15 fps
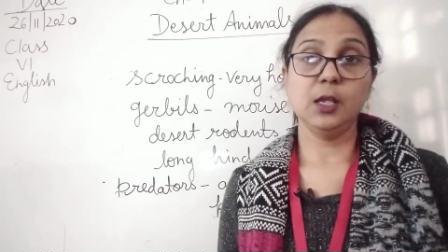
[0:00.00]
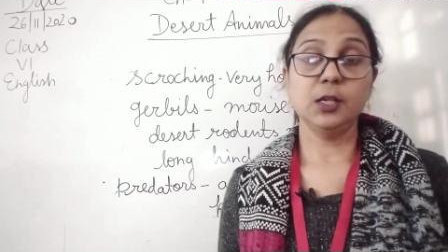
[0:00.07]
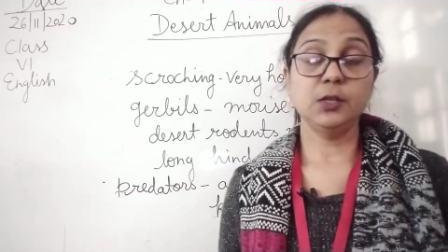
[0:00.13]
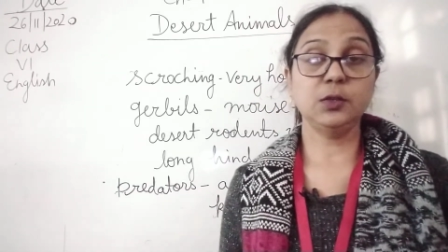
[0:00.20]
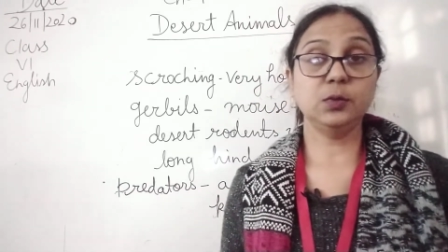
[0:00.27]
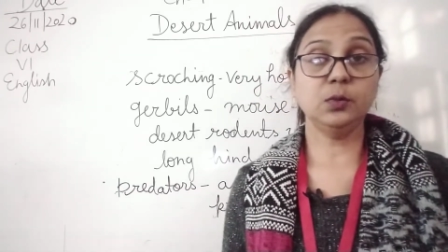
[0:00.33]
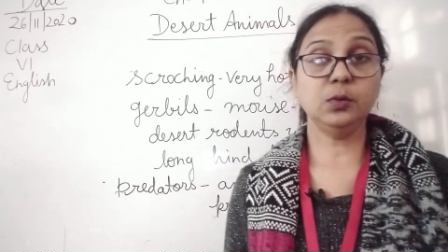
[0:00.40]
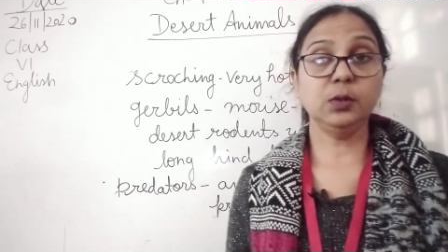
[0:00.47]

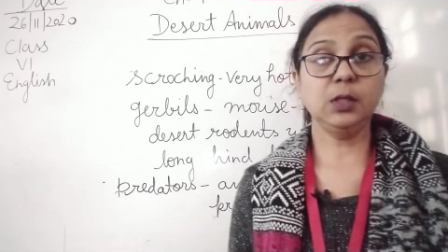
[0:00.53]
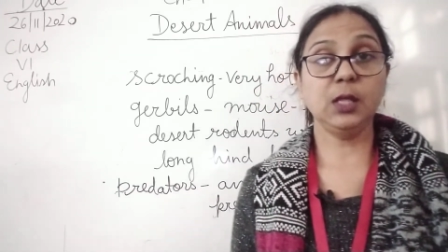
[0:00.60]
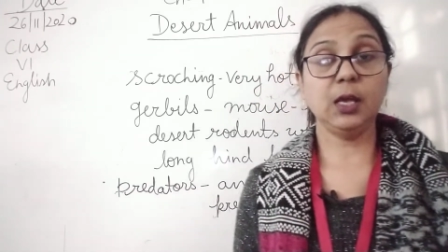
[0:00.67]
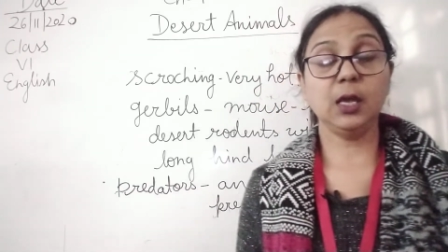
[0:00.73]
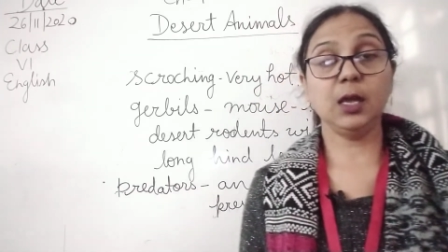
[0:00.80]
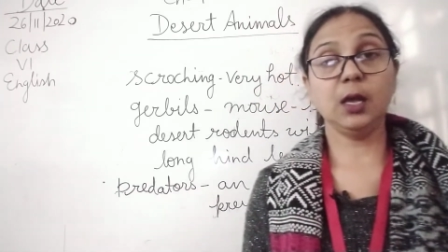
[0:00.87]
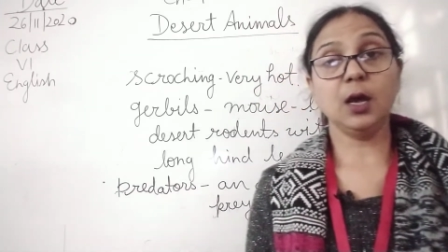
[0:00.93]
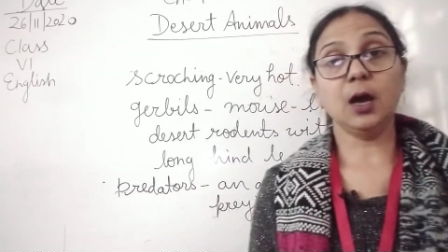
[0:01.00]
So
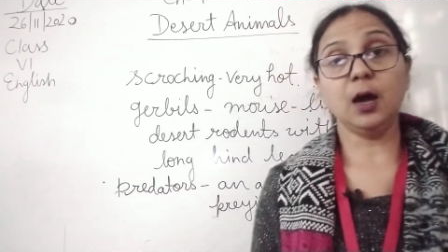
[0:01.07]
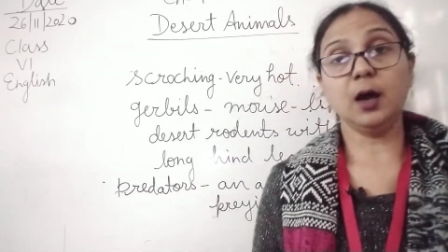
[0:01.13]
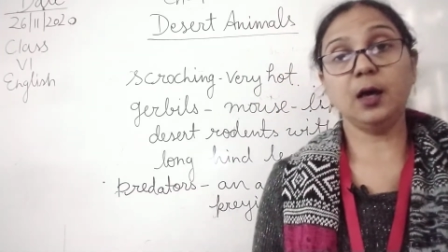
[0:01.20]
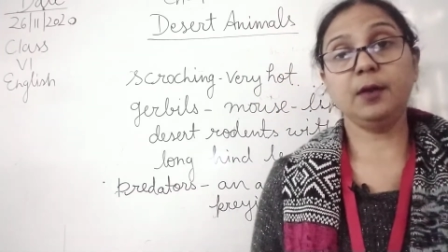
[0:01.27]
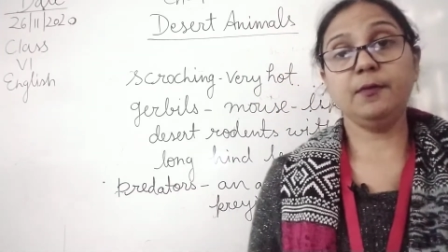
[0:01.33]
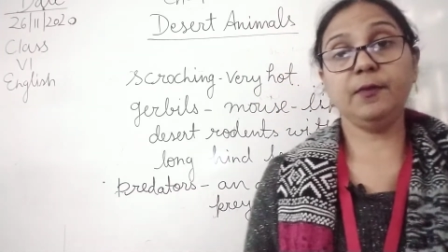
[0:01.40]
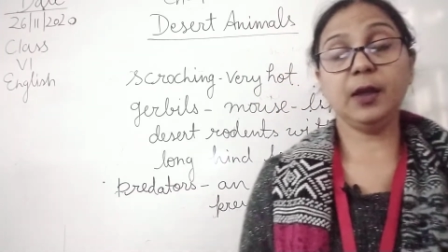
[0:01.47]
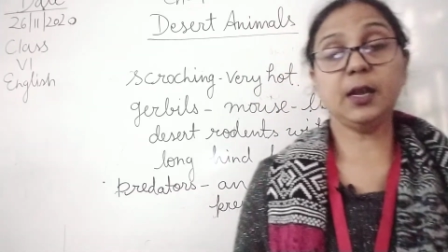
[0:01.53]
they are
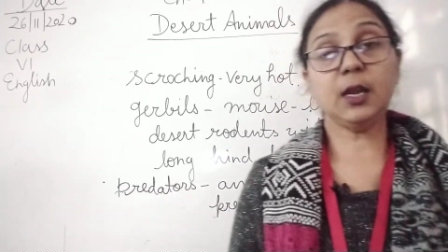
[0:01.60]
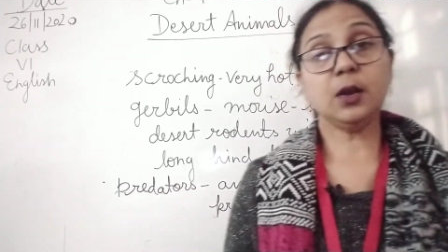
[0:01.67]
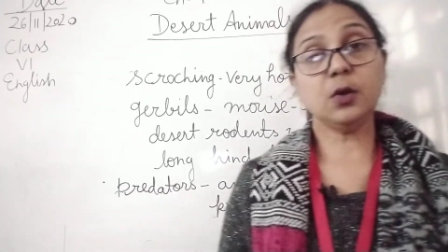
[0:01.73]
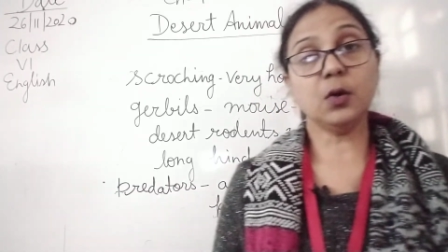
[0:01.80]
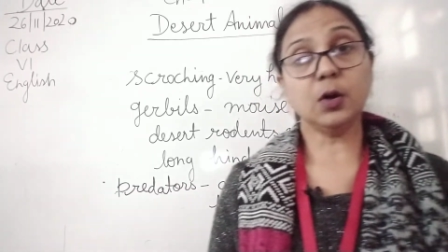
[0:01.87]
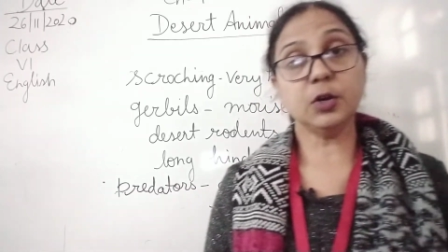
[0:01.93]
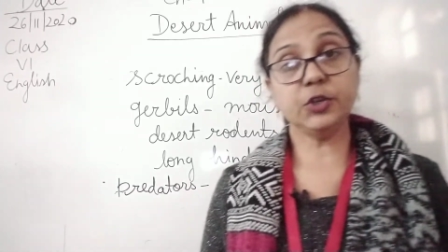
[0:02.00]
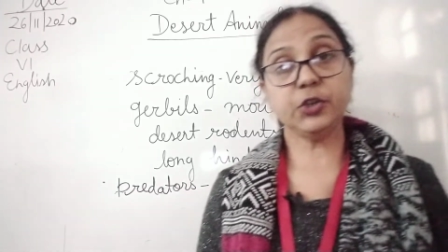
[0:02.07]
very
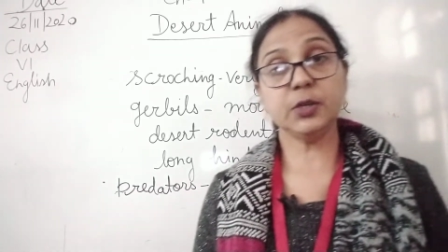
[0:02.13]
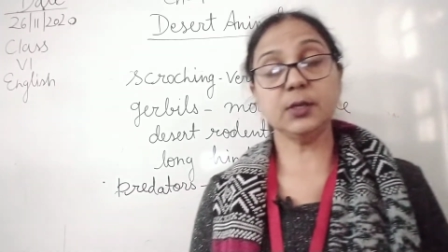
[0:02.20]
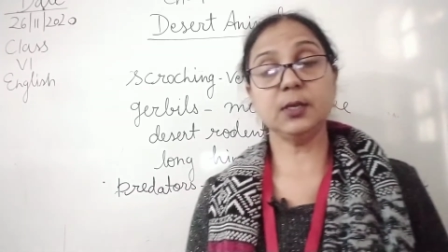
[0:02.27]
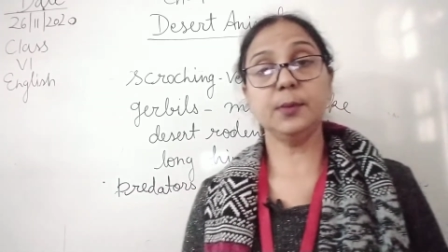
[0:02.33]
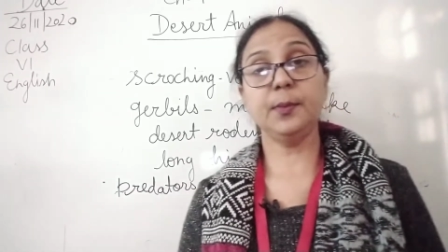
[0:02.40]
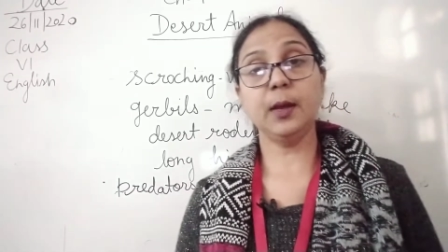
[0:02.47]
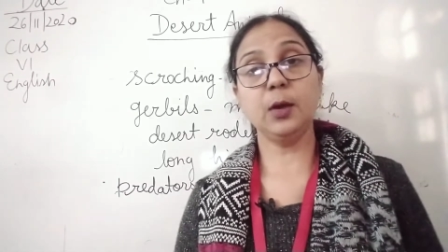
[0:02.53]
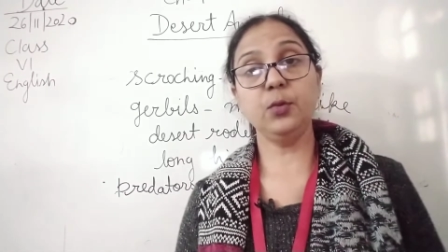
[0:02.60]
cautious
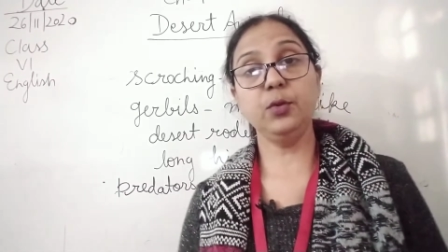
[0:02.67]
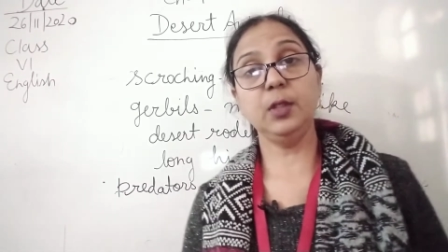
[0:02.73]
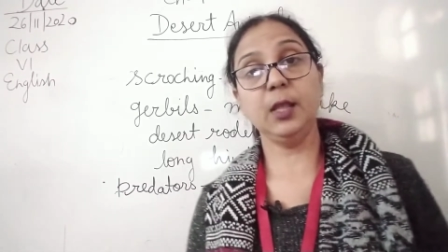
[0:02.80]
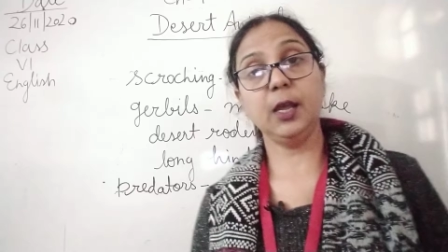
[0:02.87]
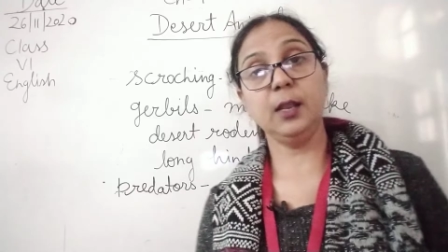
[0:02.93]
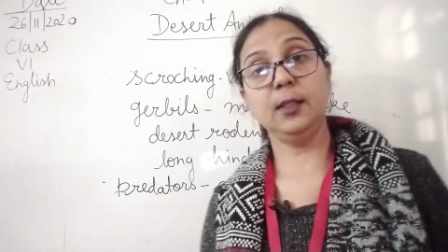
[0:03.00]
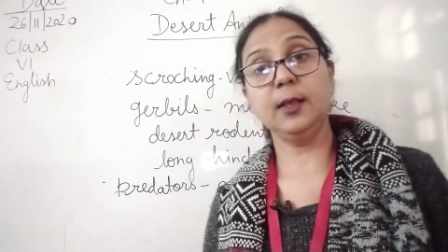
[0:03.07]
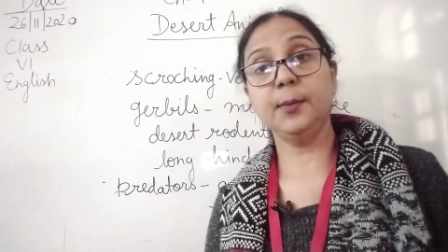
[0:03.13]
about
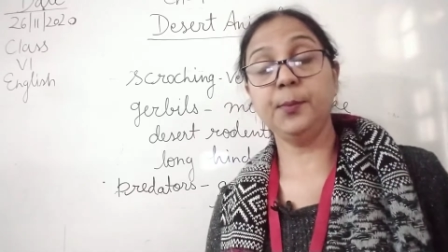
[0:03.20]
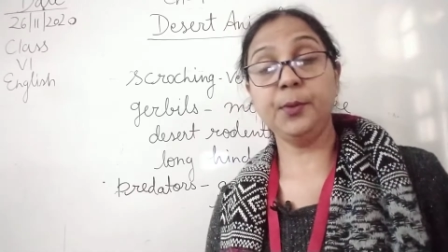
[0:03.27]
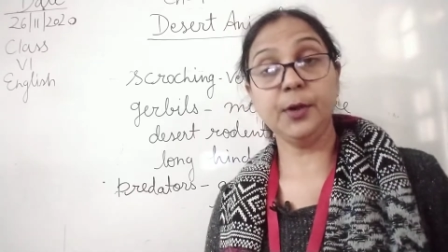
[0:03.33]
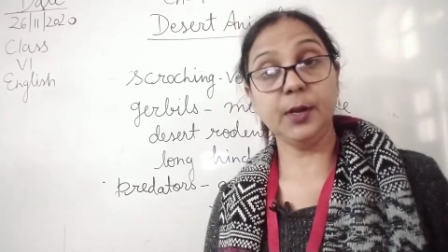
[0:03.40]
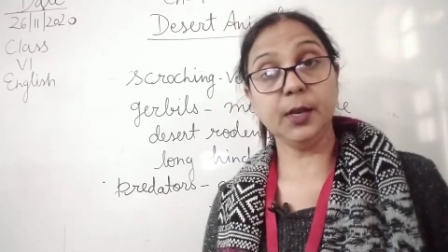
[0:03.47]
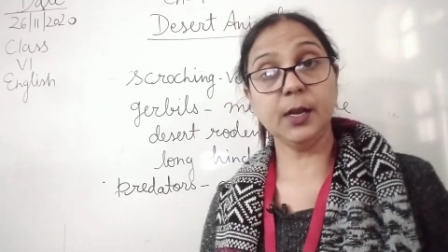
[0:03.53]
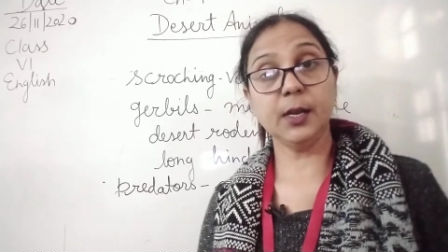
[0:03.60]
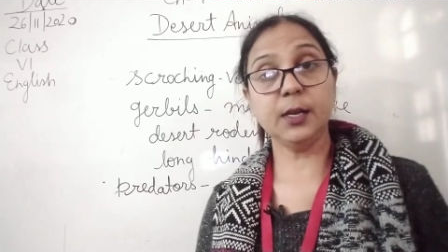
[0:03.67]
the
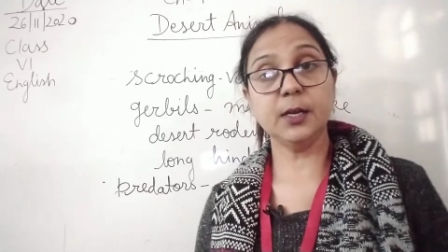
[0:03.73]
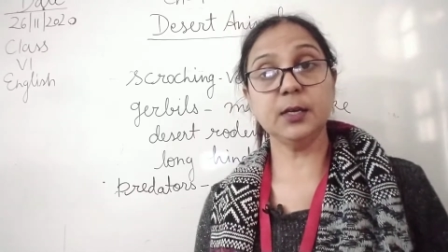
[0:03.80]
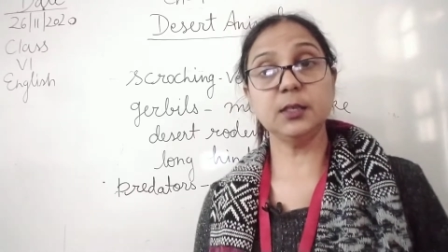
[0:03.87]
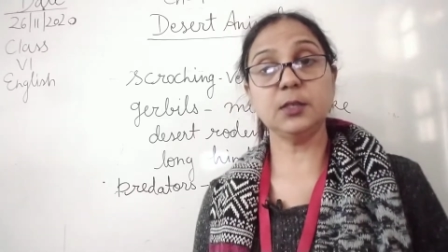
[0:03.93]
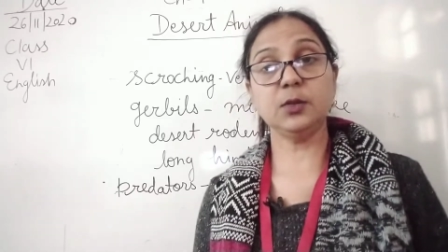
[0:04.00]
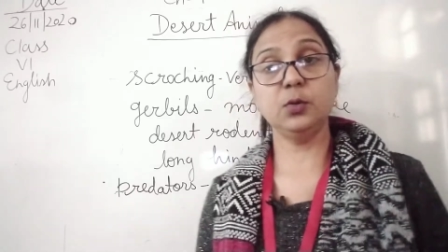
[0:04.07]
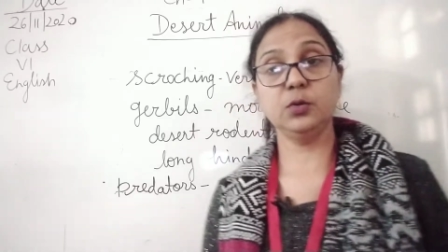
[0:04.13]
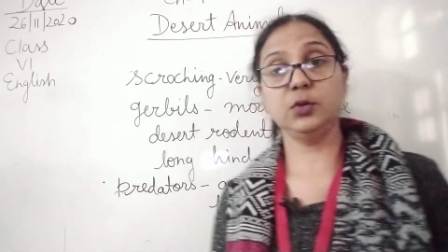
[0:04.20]

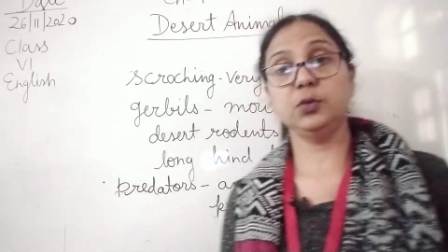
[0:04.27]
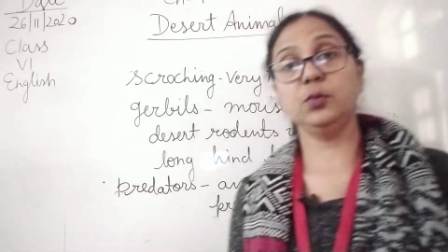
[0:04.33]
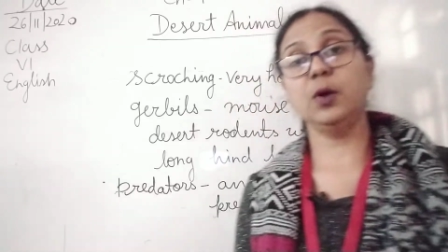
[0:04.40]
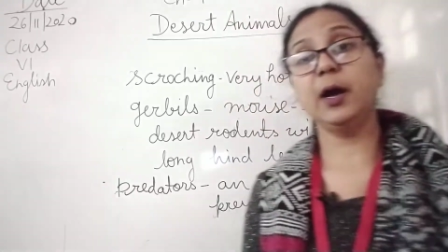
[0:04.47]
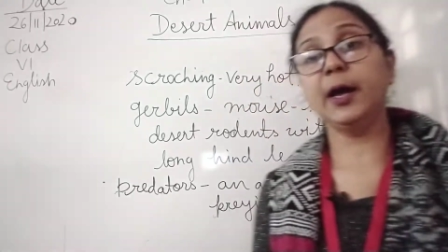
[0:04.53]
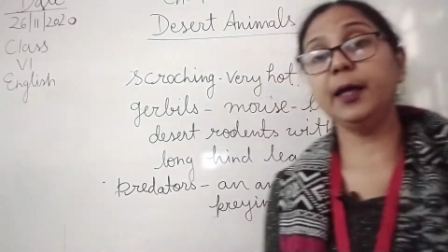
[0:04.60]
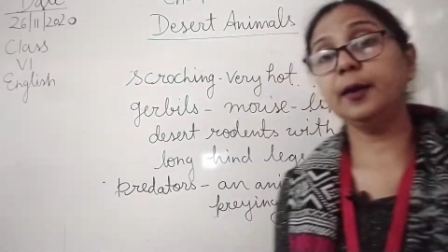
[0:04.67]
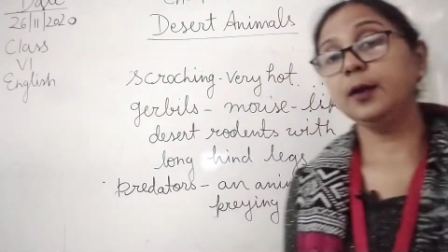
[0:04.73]
predators, those who
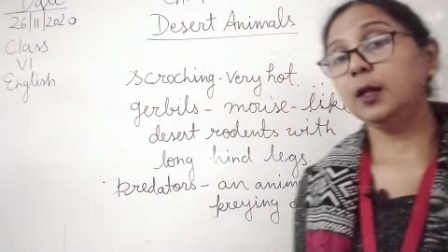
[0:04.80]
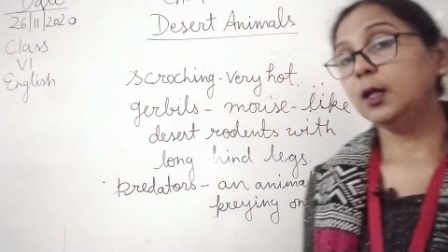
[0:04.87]
are